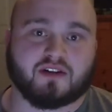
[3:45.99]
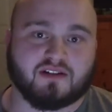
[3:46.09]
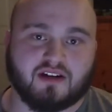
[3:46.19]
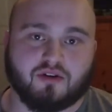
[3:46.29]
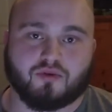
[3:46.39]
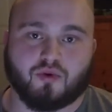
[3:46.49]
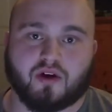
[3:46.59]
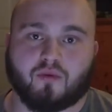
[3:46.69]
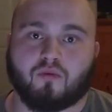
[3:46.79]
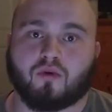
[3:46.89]
we continue
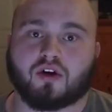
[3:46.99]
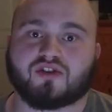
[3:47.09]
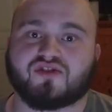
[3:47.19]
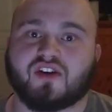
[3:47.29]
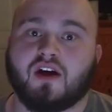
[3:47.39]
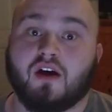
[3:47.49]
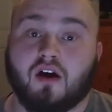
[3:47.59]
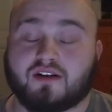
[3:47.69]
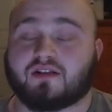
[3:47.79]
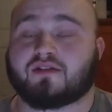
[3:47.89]
doing what works
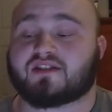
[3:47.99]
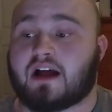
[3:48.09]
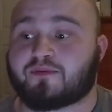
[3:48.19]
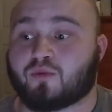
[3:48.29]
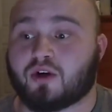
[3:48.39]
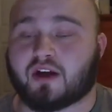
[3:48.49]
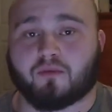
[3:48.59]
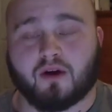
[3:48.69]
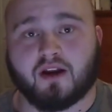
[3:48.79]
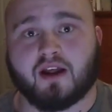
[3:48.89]
until it stops
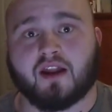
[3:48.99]
working, right?